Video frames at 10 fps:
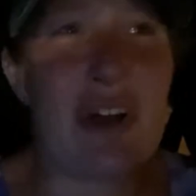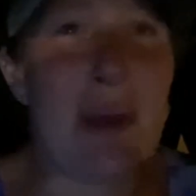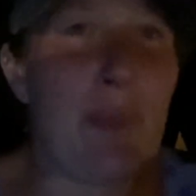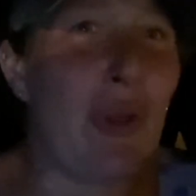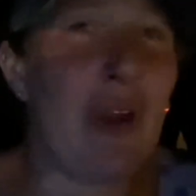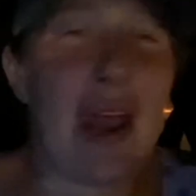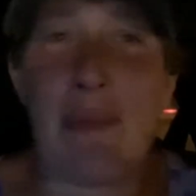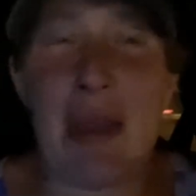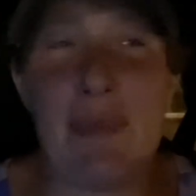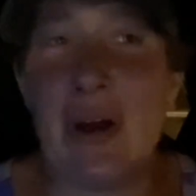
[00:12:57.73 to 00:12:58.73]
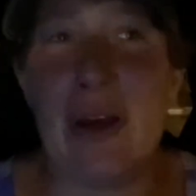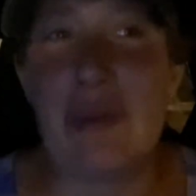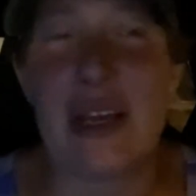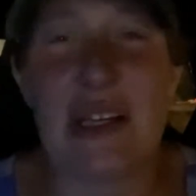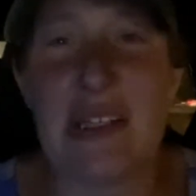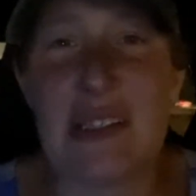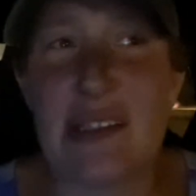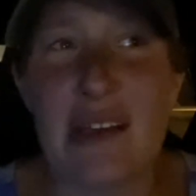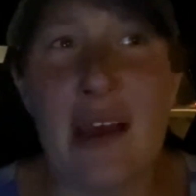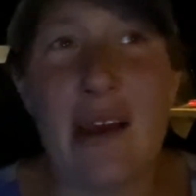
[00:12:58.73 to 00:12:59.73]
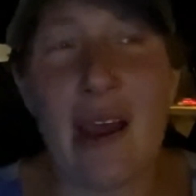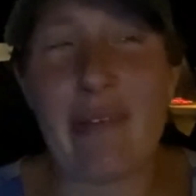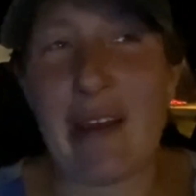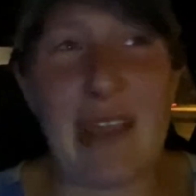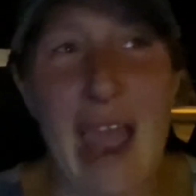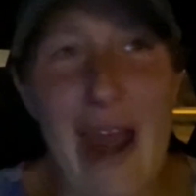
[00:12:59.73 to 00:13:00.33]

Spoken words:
I'm pulling out of my butt because like I